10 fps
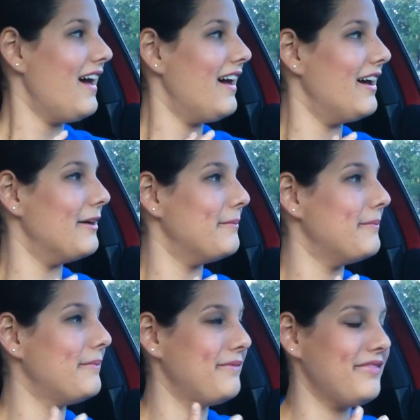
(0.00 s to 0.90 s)
Um,
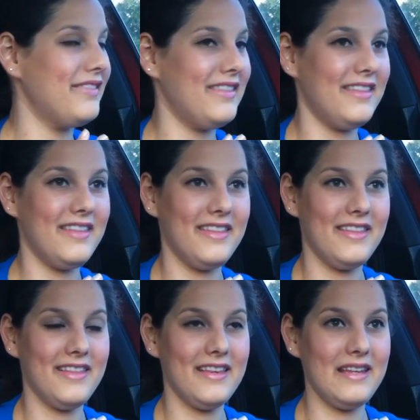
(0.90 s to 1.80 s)

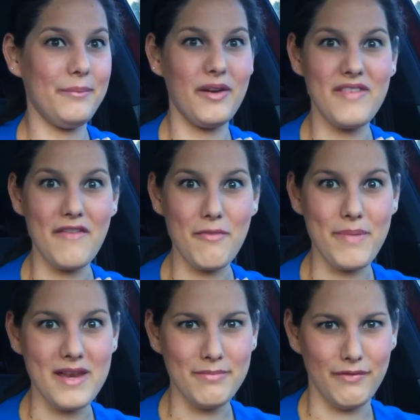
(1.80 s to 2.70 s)
but I've never
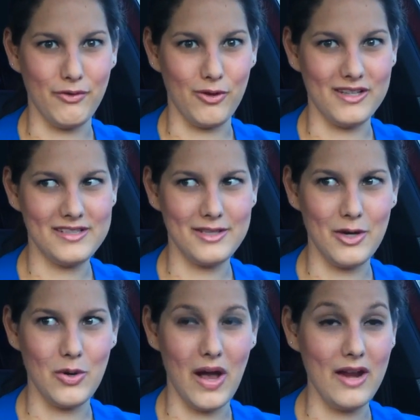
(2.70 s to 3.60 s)
been before, and
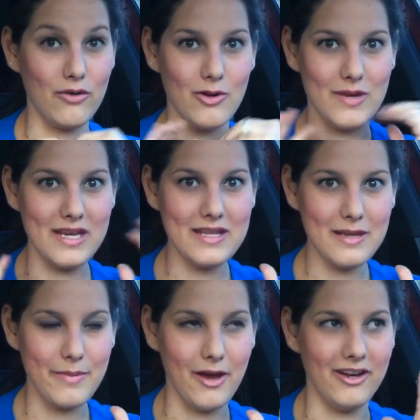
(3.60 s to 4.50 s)
so I don't know
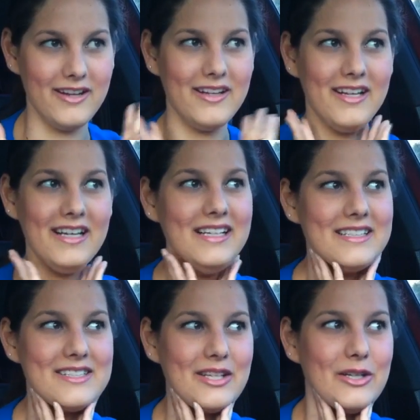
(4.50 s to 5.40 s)
anything about it.
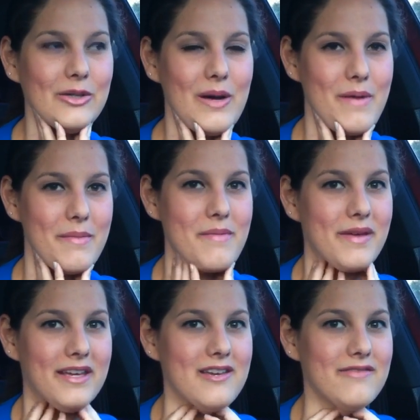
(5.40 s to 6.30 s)
So I might be
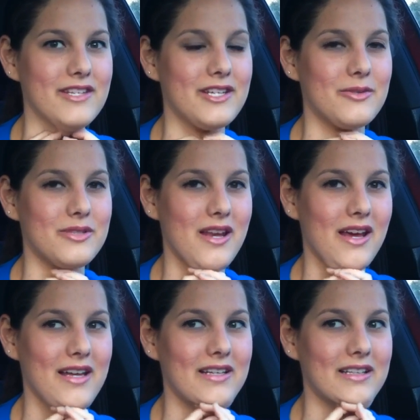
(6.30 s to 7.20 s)
making a video
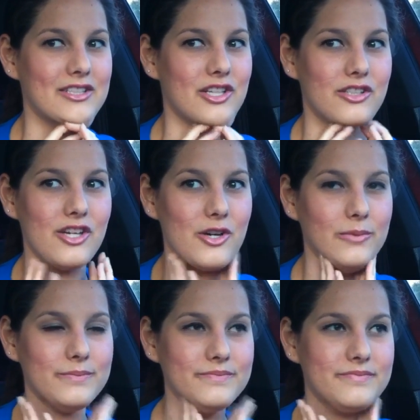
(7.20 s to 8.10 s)
tonight, let y'all
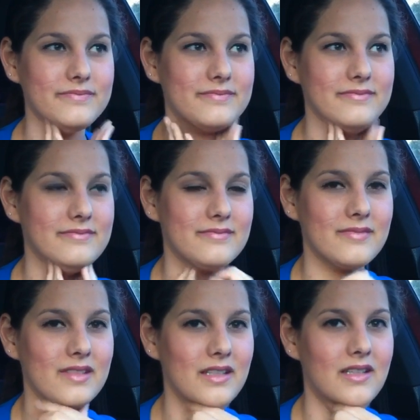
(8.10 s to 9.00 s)
know.
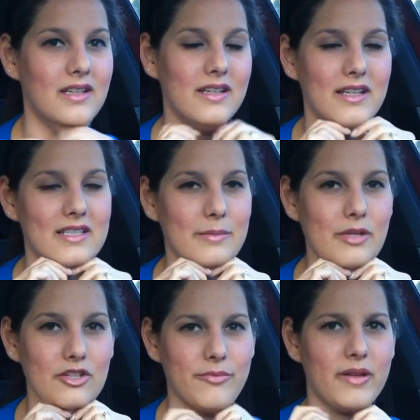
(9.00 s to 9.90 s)
Yes, I'm
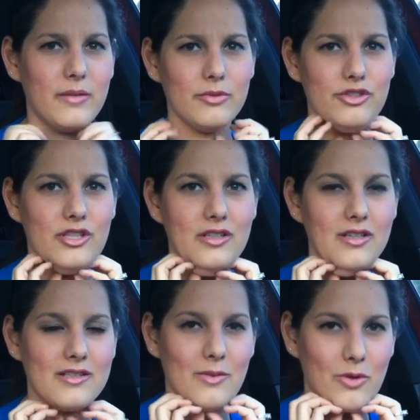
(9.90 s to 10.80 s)
touching my double chin
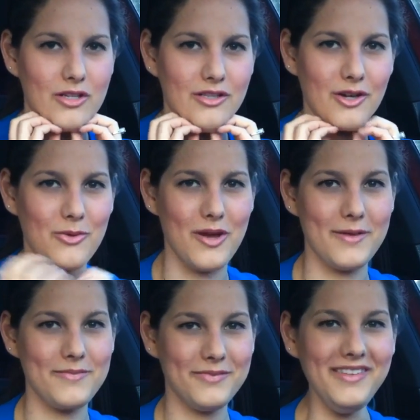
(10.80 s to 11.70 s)
because I want it to go away.